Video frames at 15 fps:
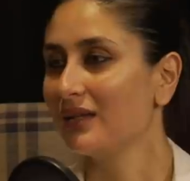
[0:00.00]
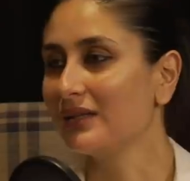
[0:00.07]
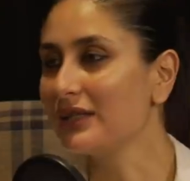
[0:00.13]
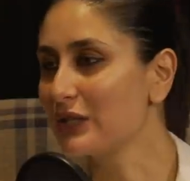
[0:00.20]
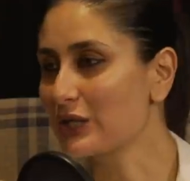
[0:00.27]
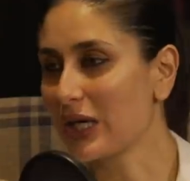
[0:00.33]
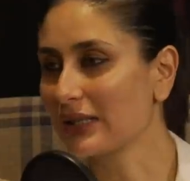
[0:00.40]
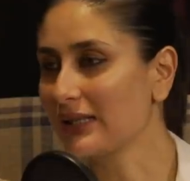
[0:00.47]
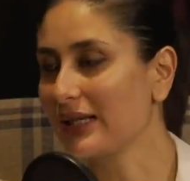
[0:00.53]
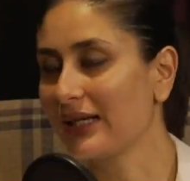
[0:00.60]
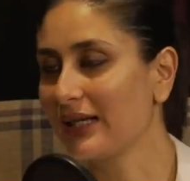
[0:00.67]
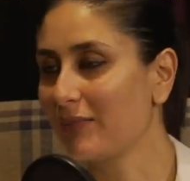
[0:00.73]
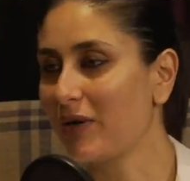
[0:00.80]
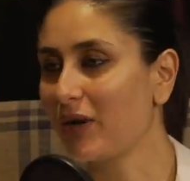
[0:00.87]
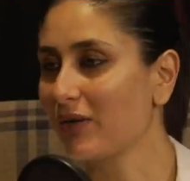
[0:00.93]
Dil Chahta Hai
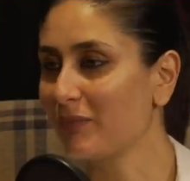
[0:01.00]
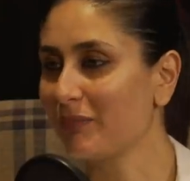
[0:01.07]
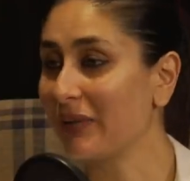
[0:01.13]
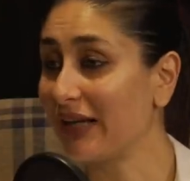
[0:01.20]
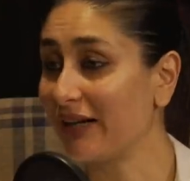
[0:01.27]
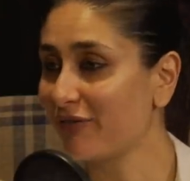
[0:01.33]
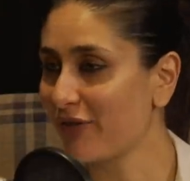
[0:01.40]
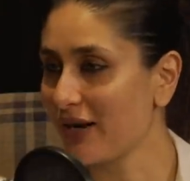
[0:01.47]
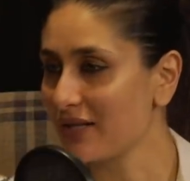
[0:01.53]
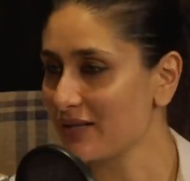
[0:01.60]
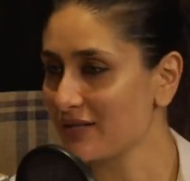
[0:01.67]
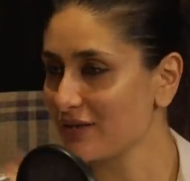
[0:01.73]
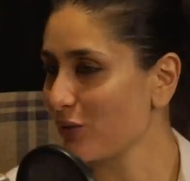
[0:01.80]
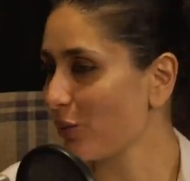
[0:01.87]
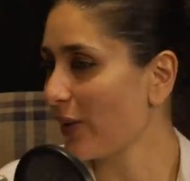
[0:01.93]
about male
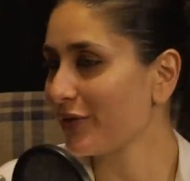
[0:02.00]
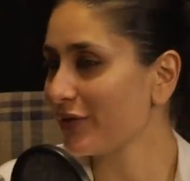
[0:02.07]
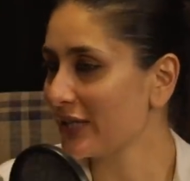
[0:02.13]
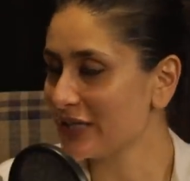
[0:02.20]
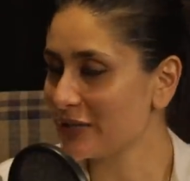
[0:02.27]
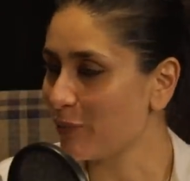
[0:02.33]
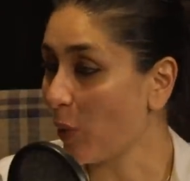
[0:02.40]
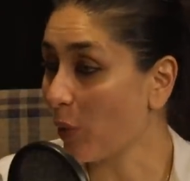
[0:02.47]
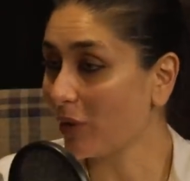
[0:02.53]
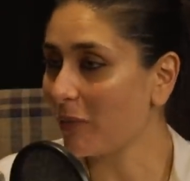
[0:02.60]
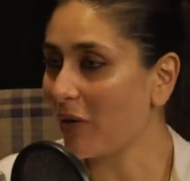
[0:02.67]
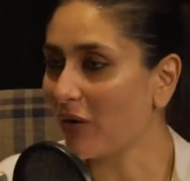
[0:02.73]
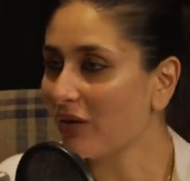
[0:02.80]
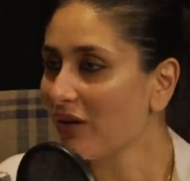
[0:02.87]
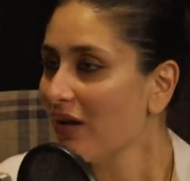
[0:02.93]
friends. No one really spoke
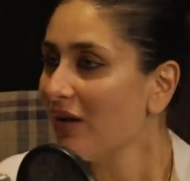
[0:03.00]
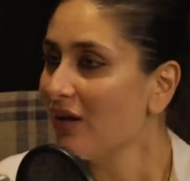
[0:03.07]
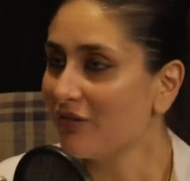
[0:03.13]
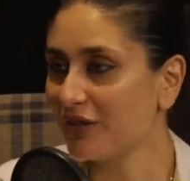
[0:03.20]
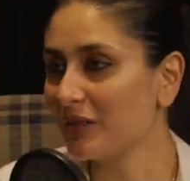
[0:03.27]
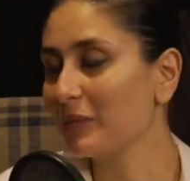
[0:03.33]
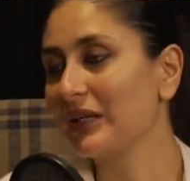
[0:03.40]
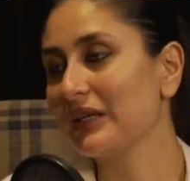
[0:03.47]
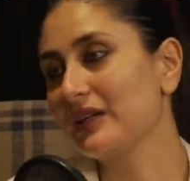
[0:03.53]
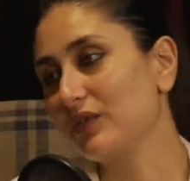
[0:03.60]
about female